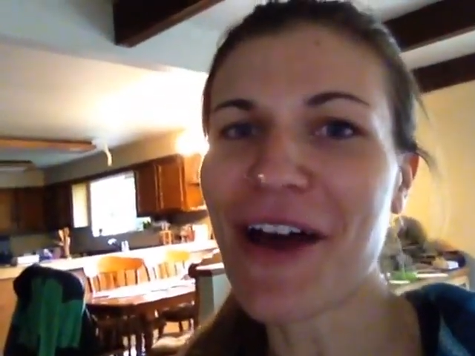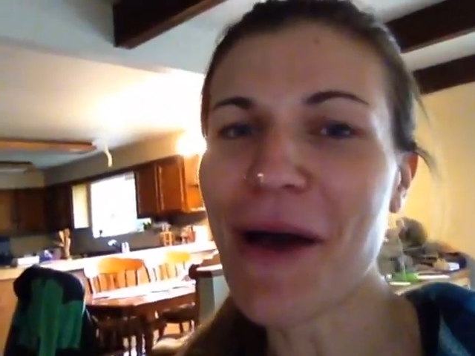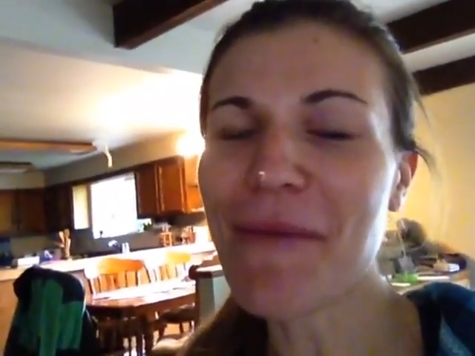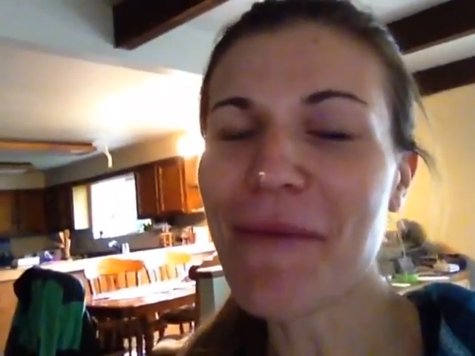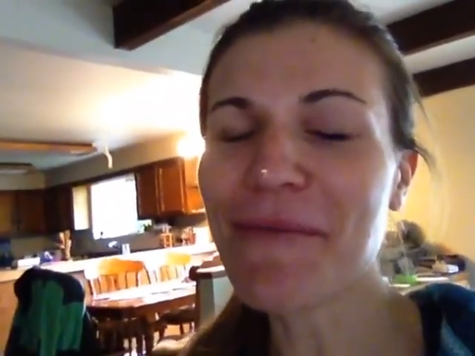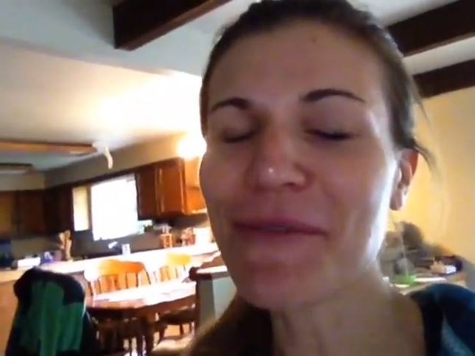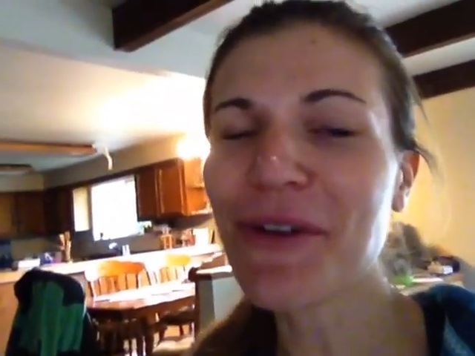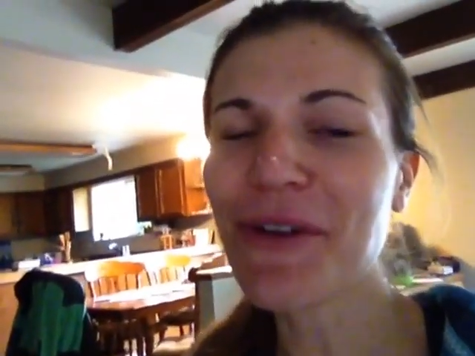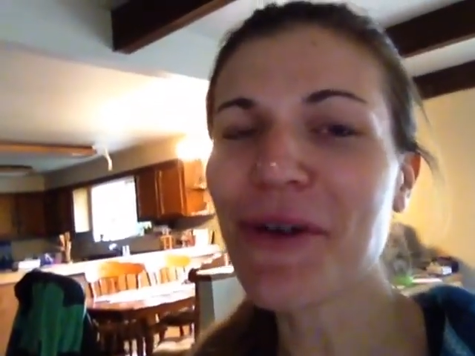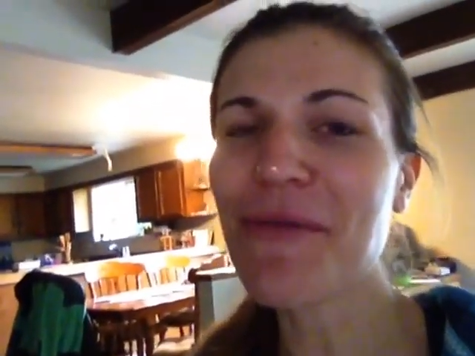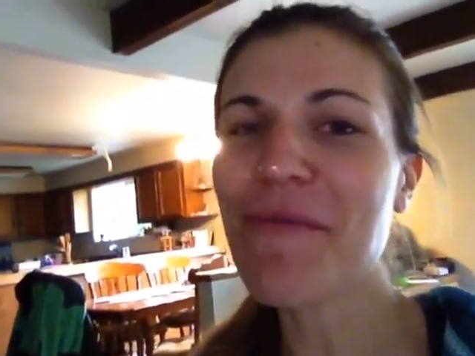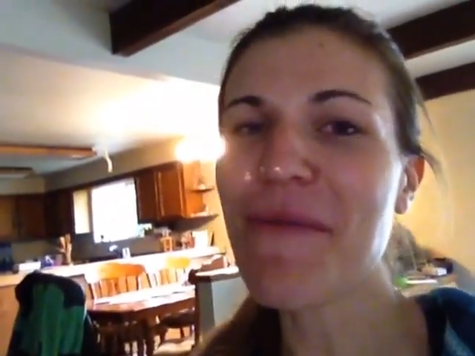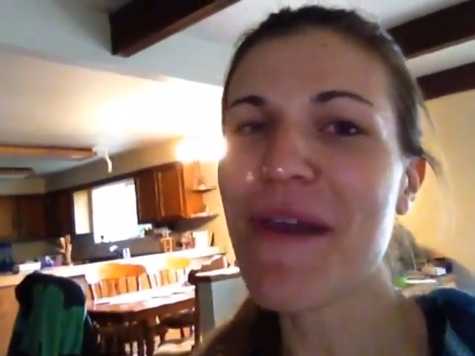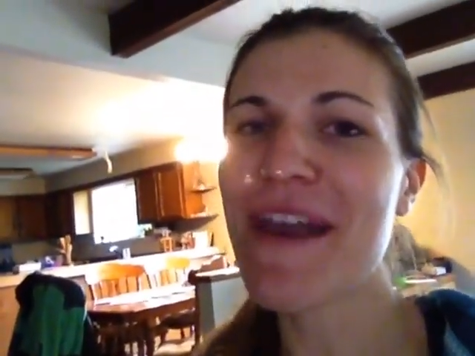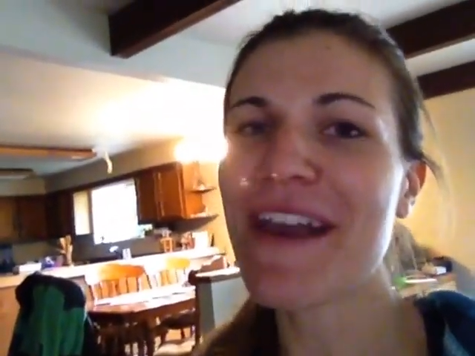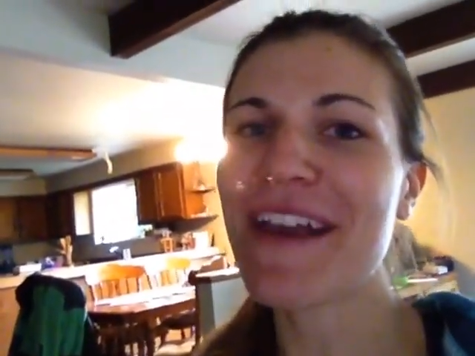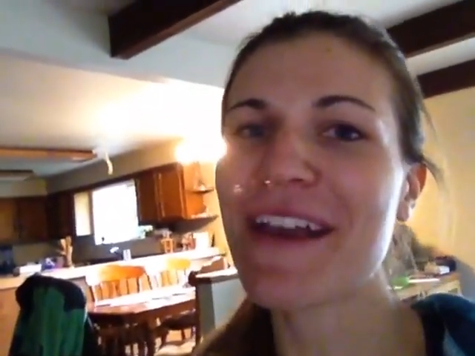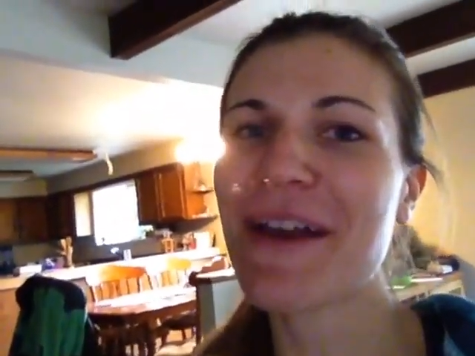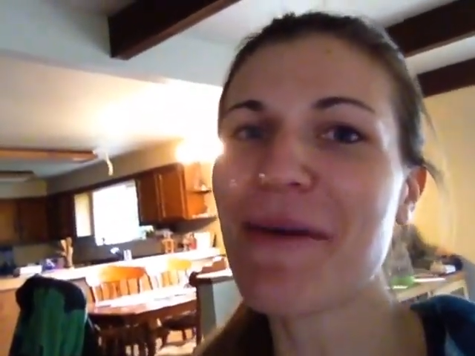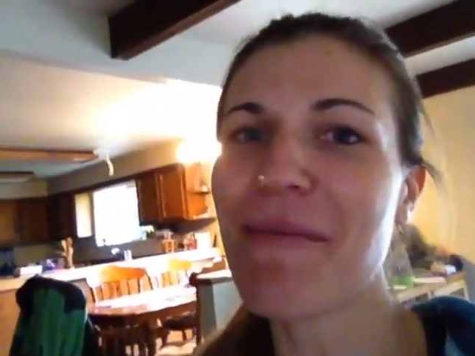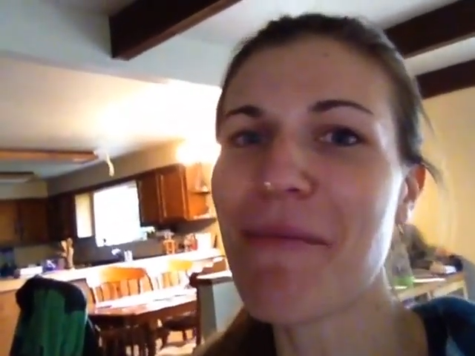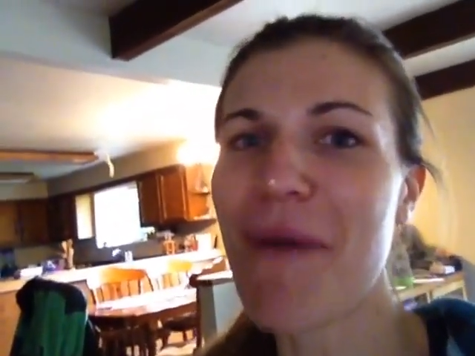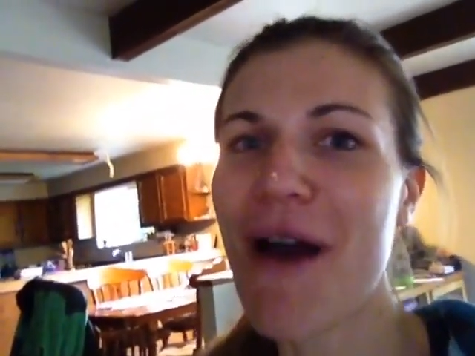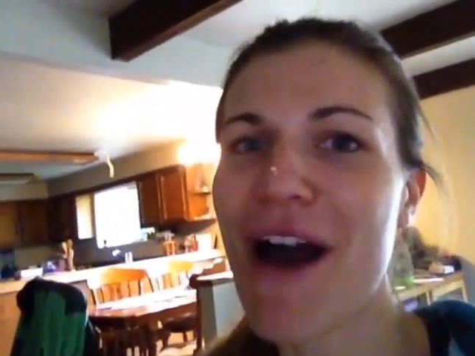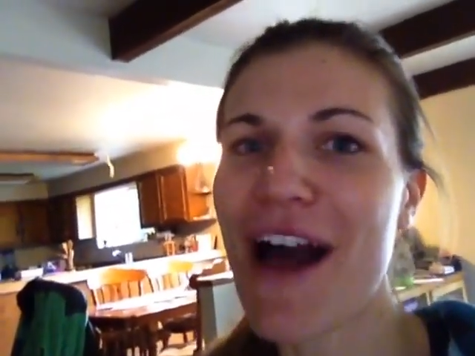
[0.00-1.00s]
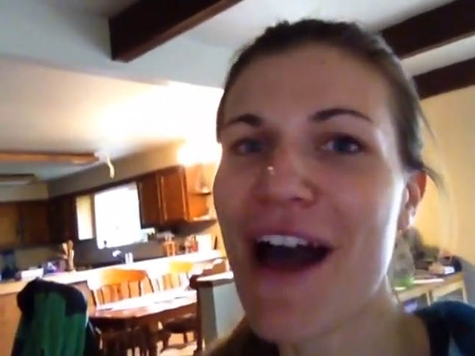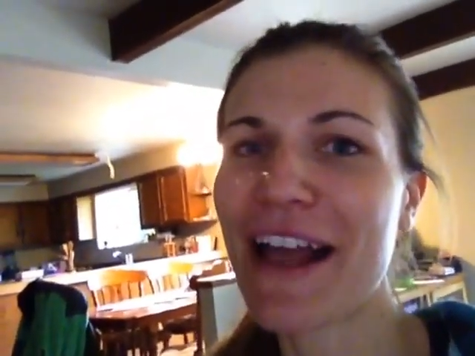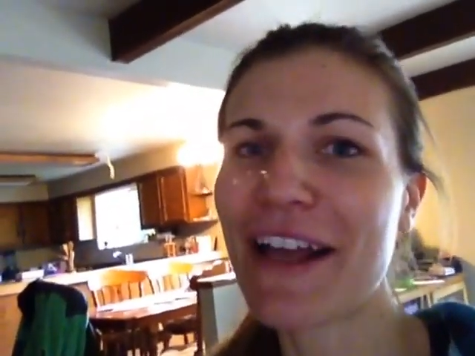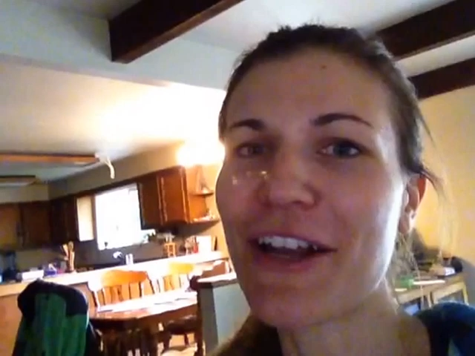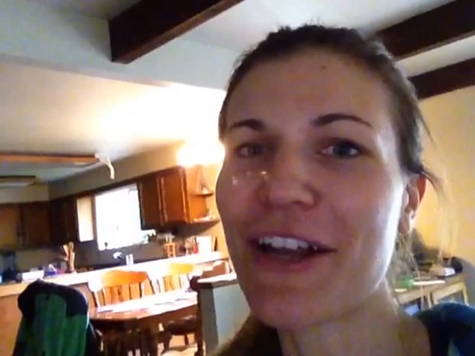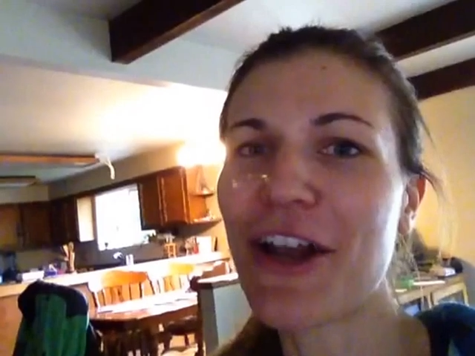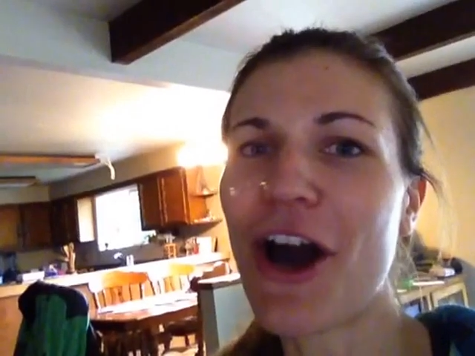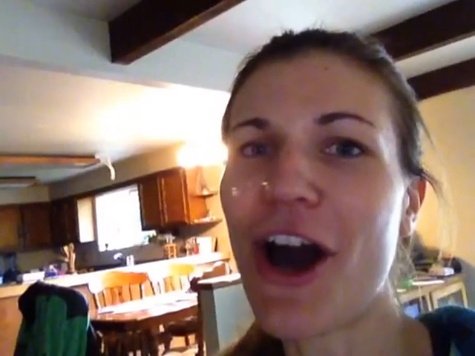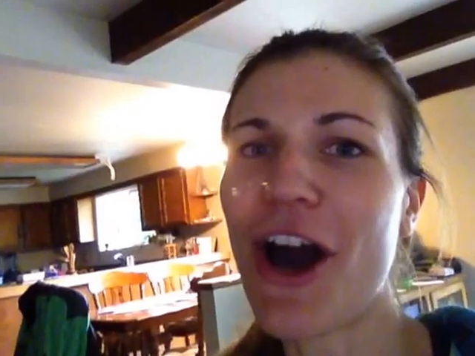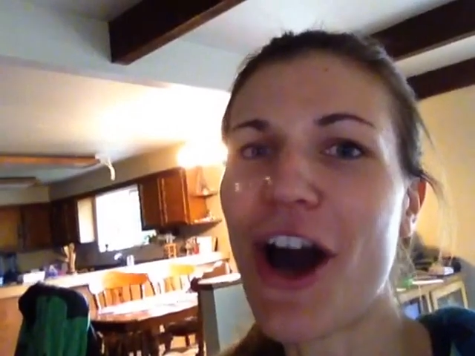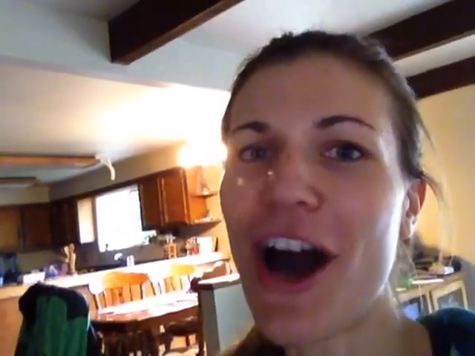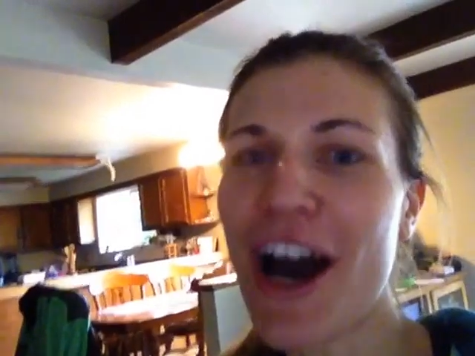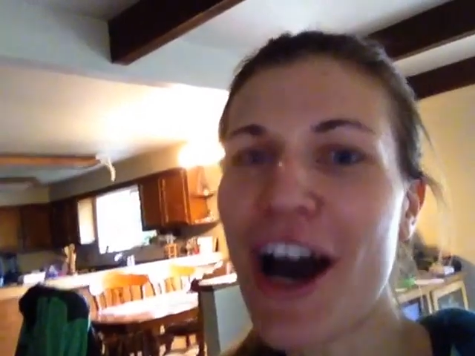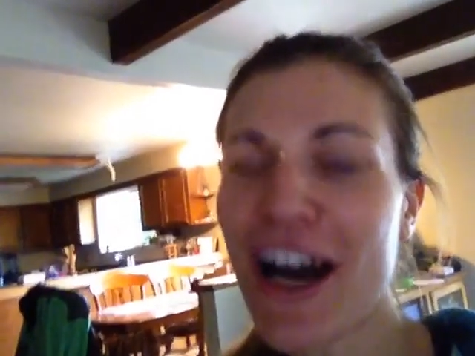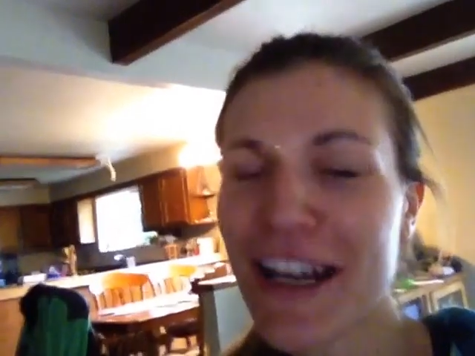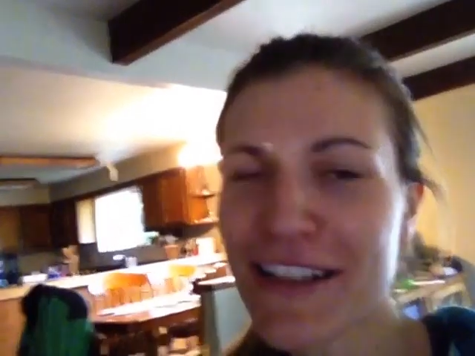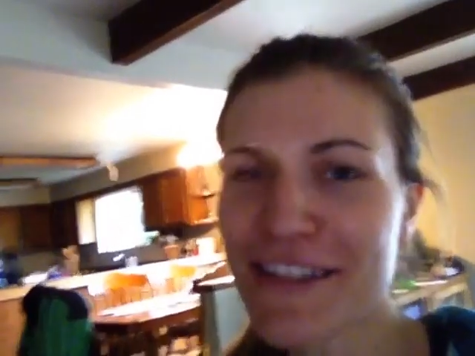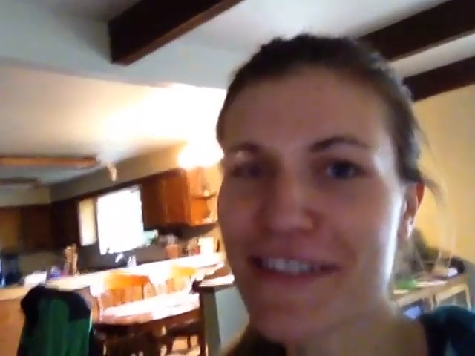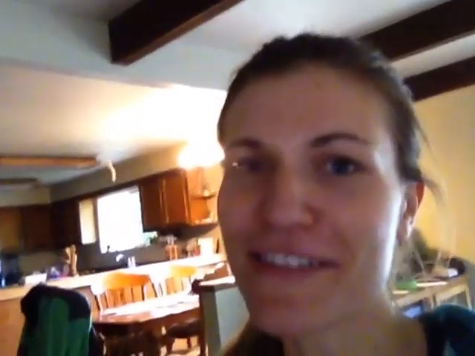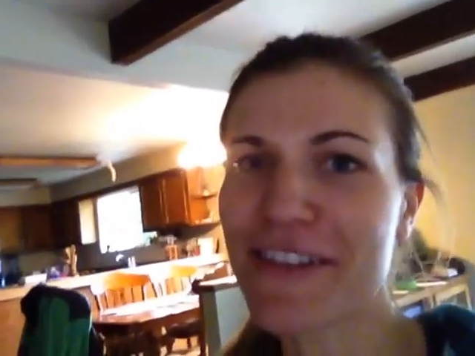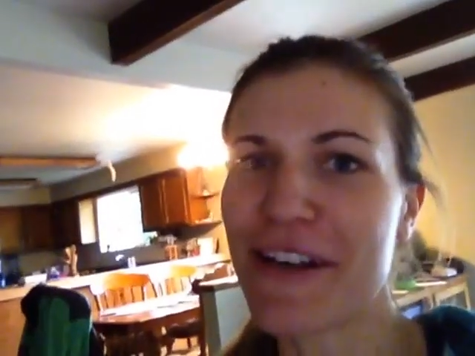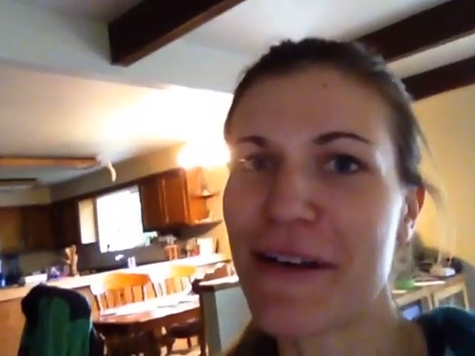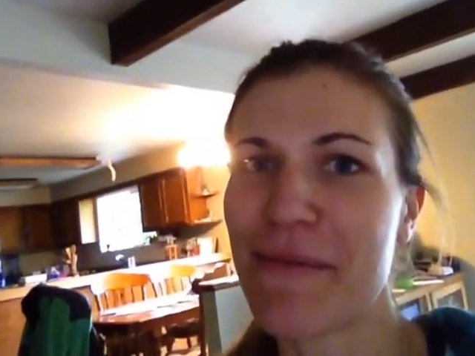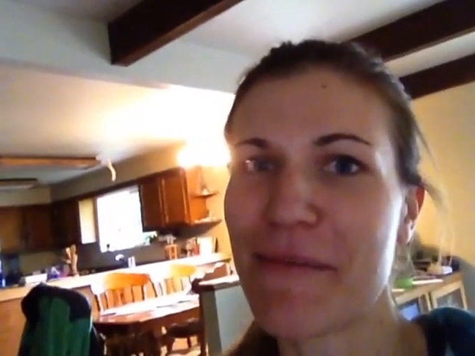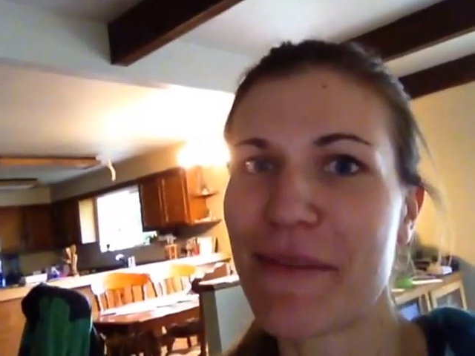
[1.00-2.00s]
I'm gonna go make mine
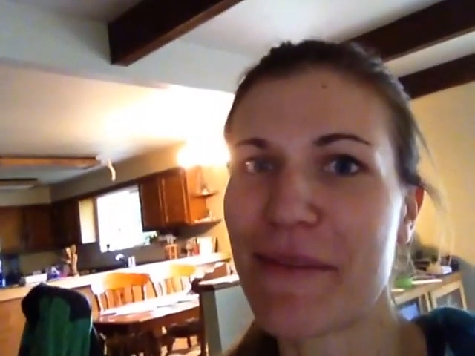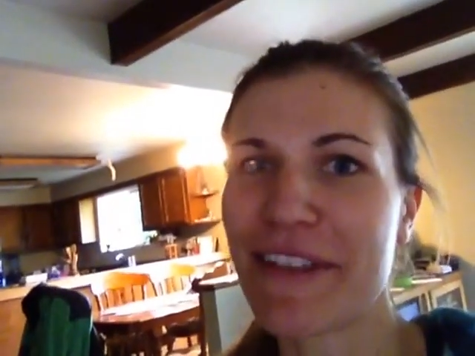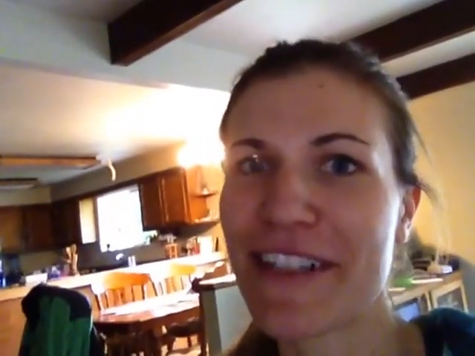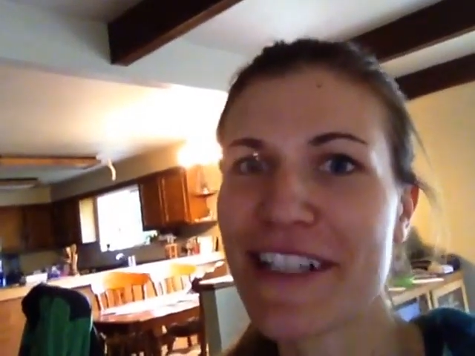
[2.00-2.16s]
awesome.